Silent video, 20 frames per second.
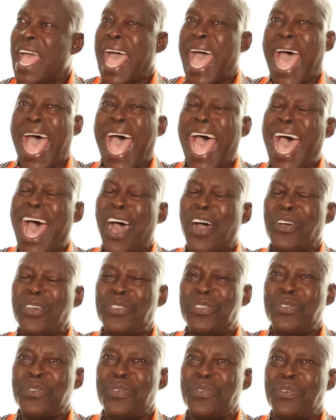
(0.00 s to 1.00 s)

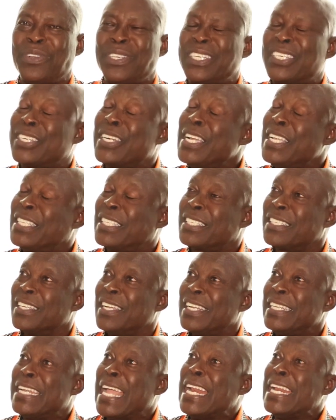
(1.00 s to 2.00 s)
how you treat
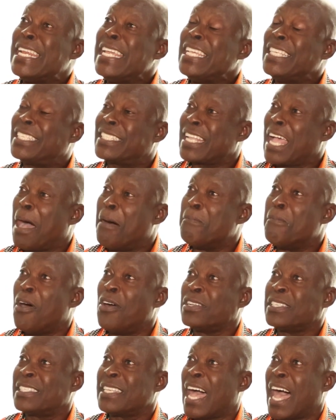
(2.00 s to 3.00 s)
the least
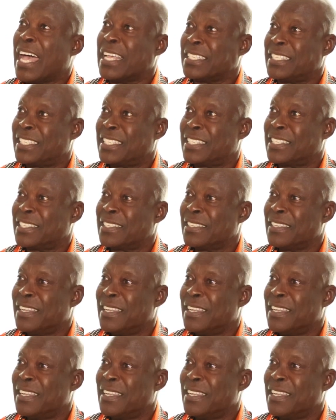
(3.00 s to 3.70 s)
amongst us.